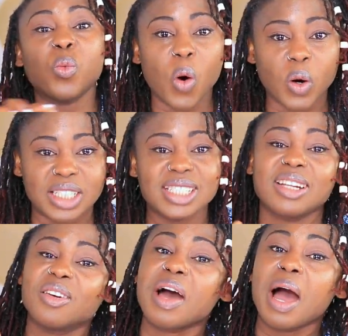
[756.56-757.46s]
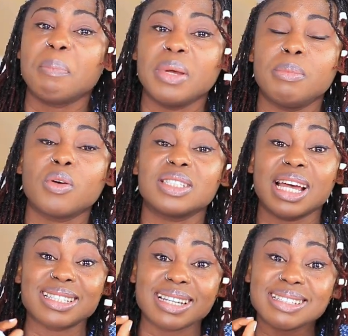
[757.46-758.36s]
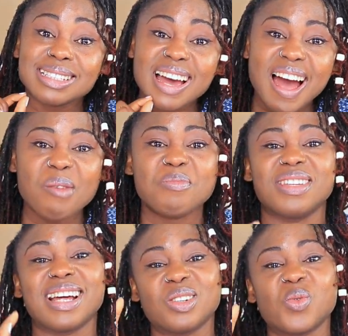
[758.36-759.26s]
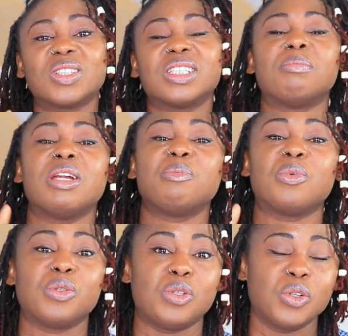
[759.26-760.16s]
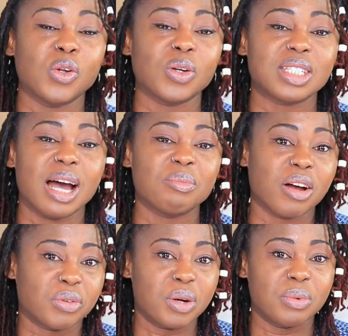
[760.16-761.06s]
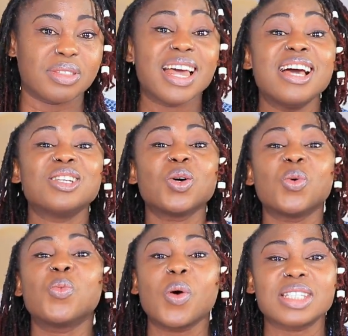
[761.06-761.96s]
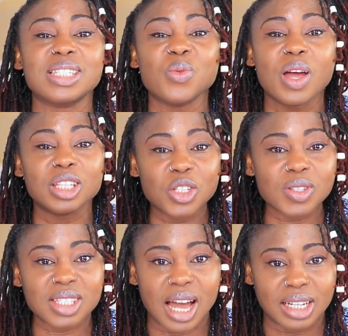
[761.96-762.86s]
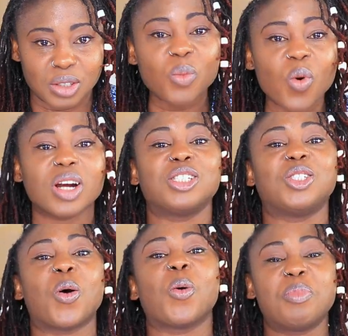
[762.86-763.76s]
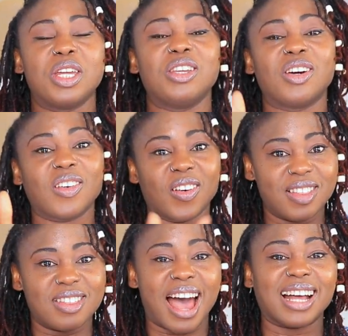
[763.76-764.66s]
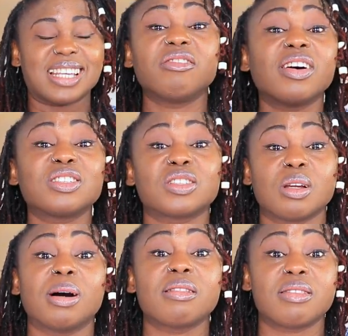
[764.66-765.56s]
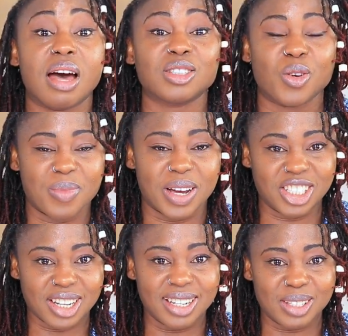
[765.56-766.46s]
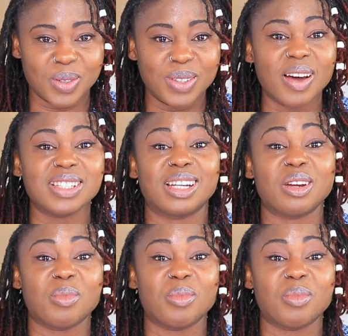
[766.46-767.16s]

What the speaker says: word instead of happy, because that's a word that many people do not agree with. So where do you stand? What is your opinion on that? I've never talked about that on my channel, so now is an